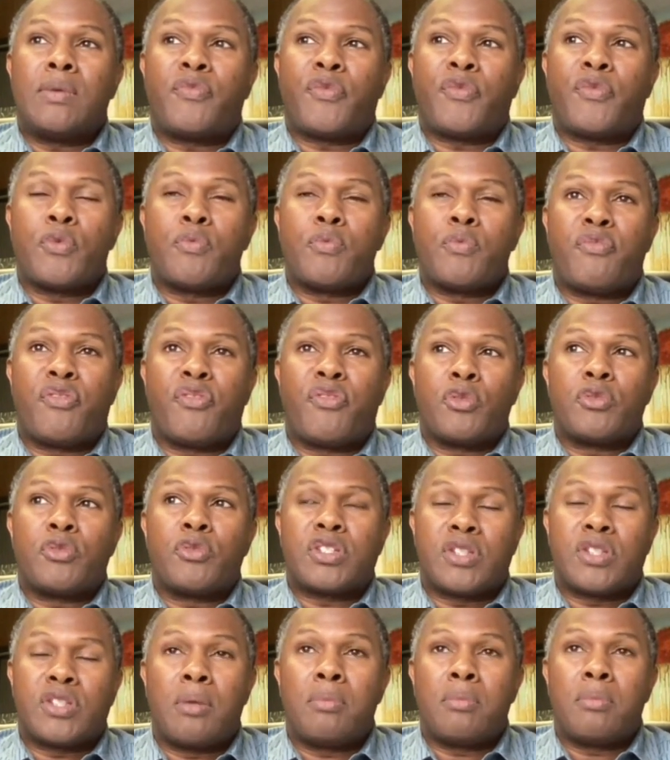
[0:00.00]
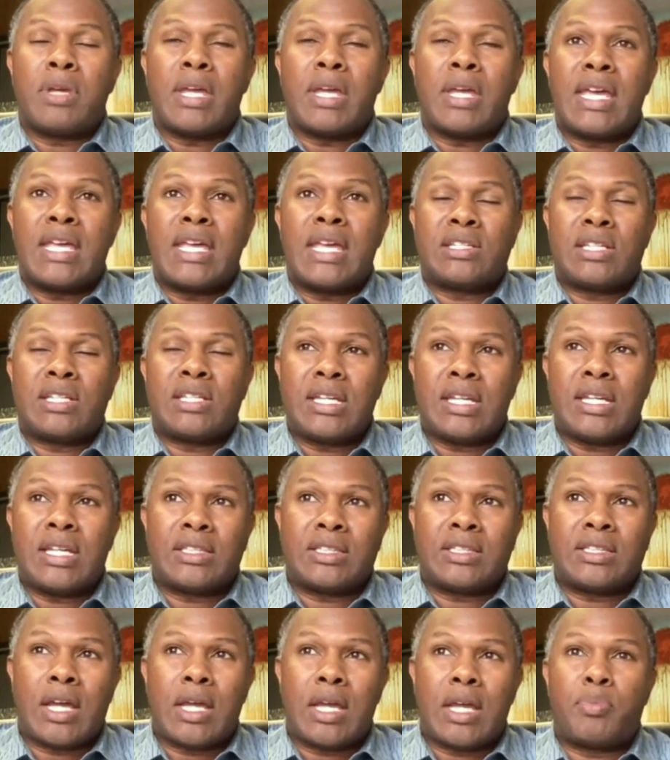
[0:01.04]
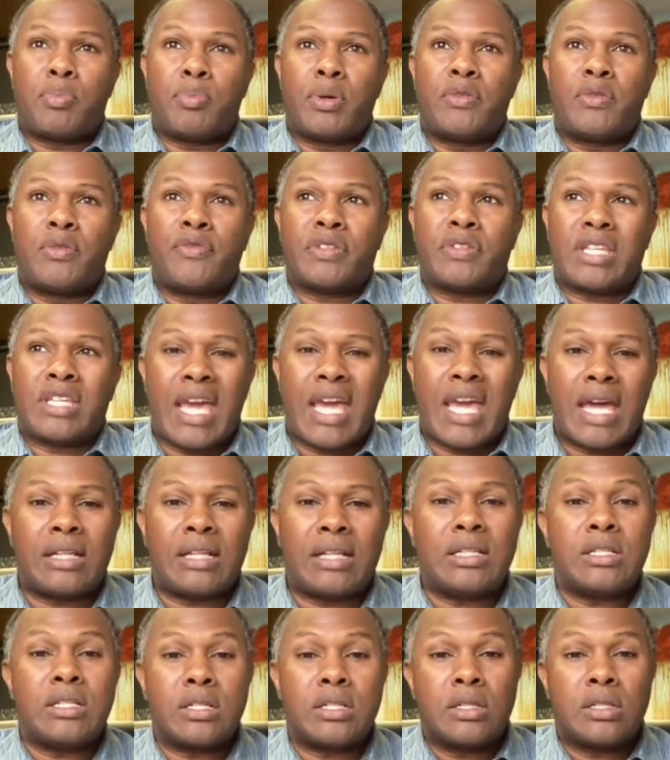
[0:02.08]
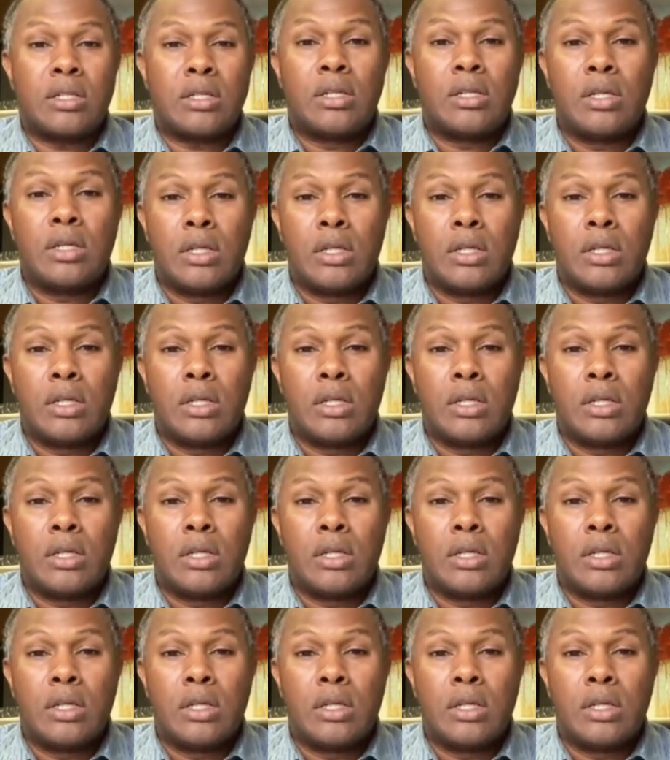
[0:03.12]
for some as a type of catalyst